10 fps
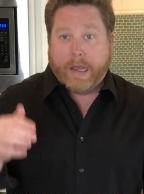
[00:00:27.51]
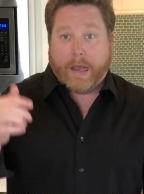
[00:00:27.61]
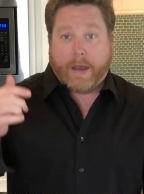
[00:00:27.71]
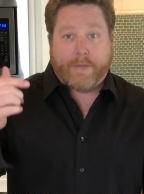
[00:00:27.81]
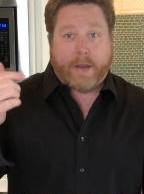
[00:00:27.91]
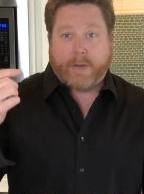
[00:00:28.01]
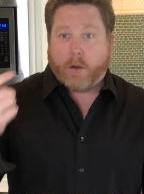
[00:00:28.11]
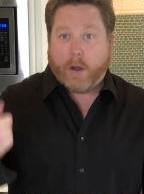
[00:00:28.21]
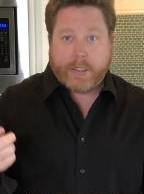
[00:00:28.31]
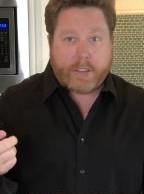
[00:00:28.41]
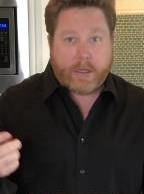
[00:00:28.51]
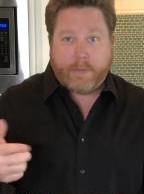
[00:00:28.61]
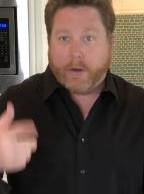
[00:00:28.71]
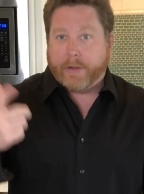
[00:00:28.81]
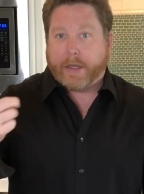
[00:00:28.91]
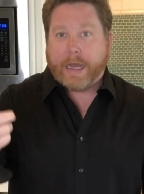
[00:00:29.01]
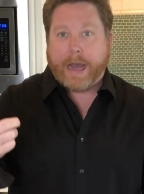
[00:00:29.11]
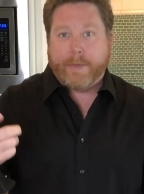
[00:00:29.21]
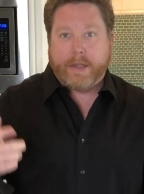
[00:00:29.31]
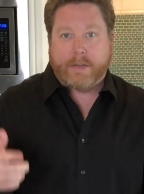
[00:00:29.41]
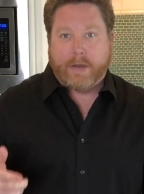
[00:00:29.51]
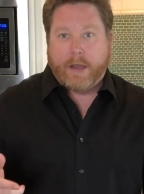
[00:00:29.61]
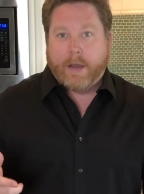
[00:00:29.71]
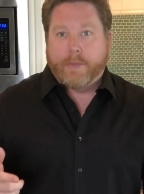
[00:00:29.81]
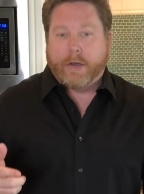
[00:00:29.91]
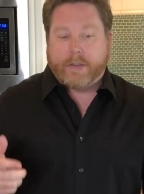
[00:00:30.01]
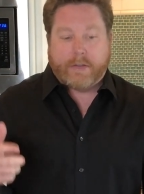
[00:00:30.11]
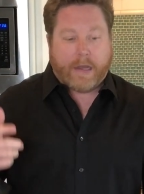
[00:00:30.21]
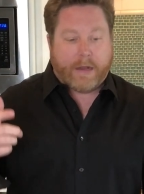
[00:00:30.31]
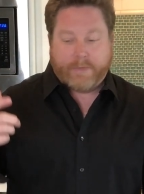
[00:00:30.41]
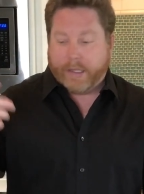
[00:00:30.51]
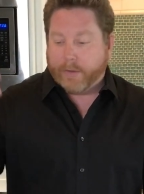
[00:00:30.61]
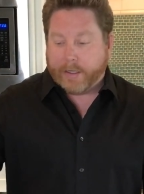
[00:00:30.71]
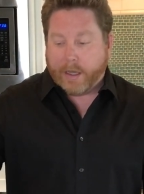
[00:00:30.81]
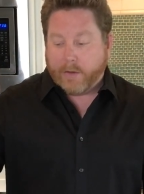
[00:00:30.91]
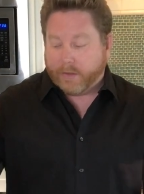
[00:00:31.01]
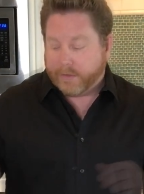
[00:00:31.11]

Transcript: If you have a question, put it in the comments. But here we go. Right,